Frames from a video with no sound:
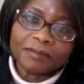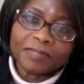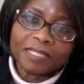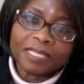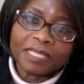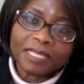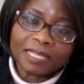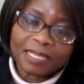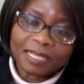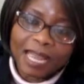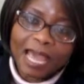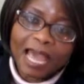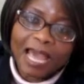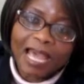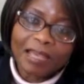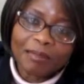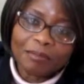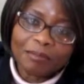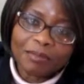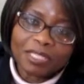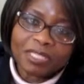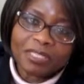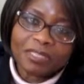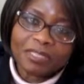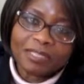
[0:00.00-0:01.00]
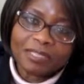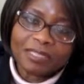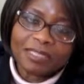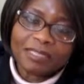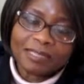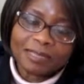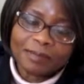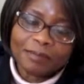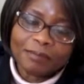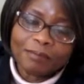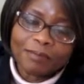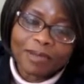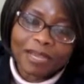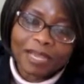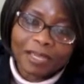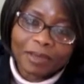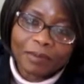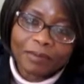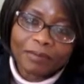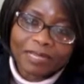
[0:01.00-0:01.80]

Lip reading: And that mean, but